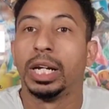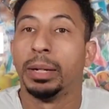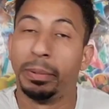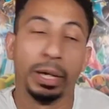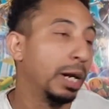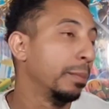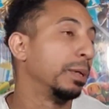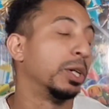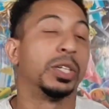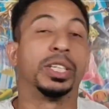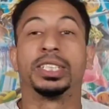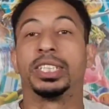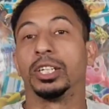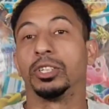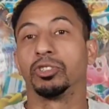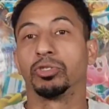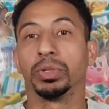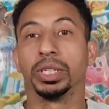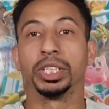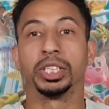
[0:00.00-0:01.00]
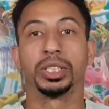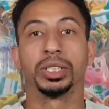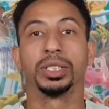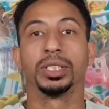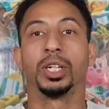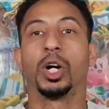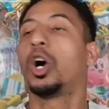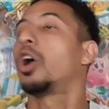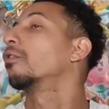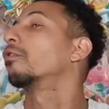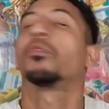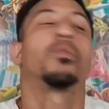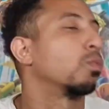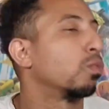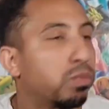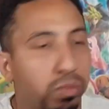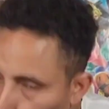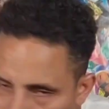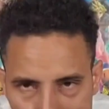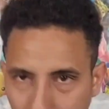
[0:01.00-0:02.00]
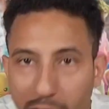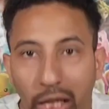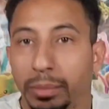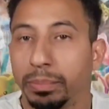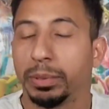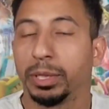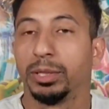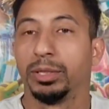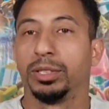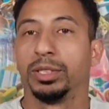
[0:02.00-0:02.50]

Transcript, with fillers: It better be on Nintendo Switch. Off rip.